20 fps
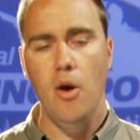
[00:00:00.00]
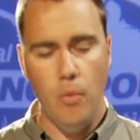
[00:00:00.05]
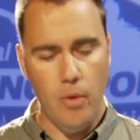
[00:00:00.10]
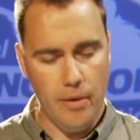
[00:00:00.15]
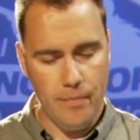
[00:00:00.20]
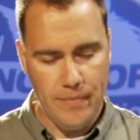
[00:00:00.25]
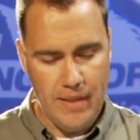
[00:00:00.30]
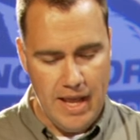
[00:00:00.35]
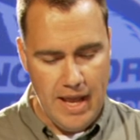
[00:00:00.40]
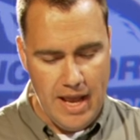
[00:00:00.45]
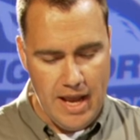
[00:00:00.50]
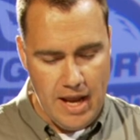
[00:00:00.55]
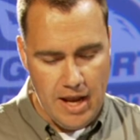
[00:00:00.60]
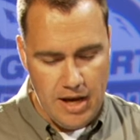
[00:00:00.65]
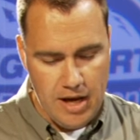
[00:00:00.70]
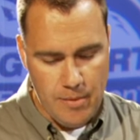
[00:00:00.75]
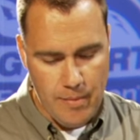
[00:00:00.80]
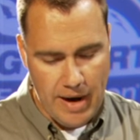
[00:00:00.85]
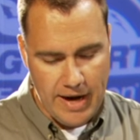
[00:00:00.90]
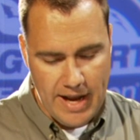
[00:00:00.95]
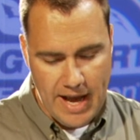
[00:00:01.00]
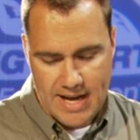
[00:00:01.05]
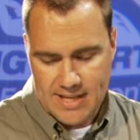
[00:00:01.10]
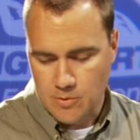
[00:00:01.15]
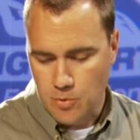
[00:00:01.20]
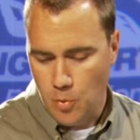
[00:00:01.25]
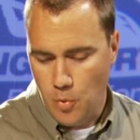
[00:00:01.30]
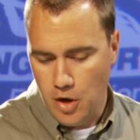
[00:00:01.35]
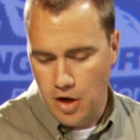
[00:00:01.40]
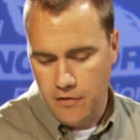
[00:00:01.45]
Well, you might
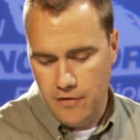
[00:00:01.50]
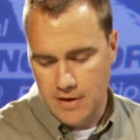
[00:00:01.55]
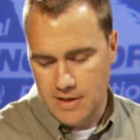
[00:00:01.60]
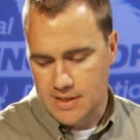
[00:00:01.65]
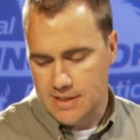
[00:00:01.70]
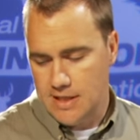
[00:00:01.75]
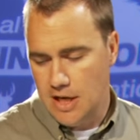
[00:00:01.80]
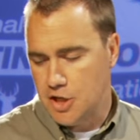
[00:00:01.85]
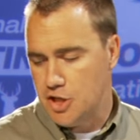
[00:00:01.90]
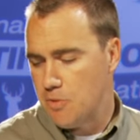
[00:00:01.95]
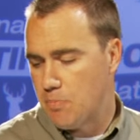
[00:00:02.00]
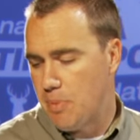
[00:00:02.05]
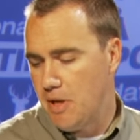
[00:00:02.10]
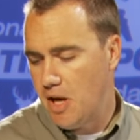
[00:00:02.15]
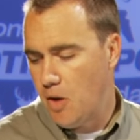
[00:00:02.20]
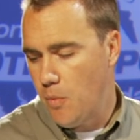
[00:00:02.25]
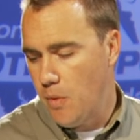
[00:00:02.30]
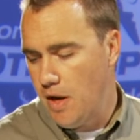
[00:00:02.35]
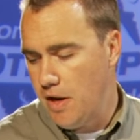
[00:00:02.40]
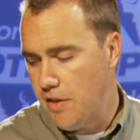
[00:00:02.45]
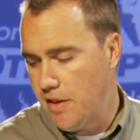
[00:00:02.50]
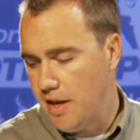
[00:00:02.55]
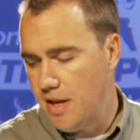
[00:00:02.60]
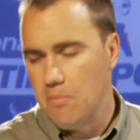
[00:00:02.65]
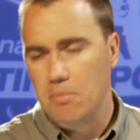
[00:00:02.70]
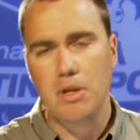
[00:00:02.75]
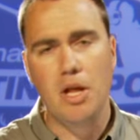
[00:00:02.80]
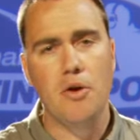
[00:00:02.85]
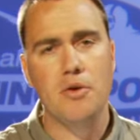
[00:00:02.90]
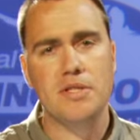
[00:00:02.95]
ask, well, what if it's such a big wind that
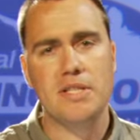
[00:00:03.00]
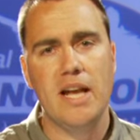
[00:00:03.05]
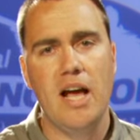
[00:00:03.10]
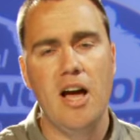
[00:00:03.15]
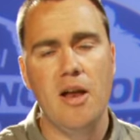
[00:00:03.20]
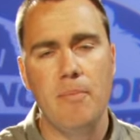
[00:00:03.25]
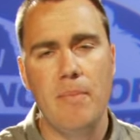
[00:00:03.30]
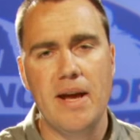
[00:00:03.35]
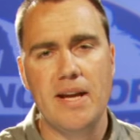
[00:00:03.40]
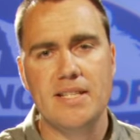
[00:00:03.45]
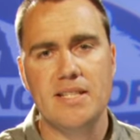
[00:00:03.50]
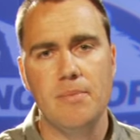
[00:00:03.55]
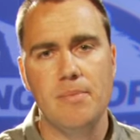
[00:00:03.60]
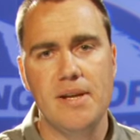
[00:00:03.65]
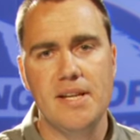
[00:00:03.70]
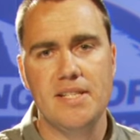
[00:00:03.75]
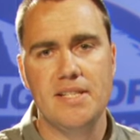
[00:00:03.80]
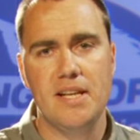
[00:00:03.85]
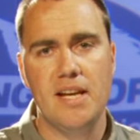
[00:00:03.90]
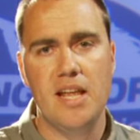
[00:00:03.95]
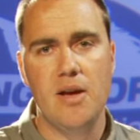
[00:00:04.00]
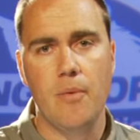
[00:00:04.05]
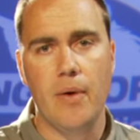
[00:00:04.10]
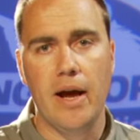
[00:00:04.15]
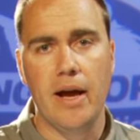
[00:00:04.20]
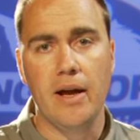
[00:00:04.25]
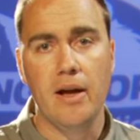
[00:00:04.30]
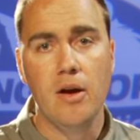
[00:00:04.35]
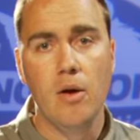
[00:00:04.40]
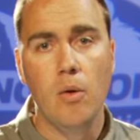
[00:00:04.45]
it blows it out and makes a miss anyway?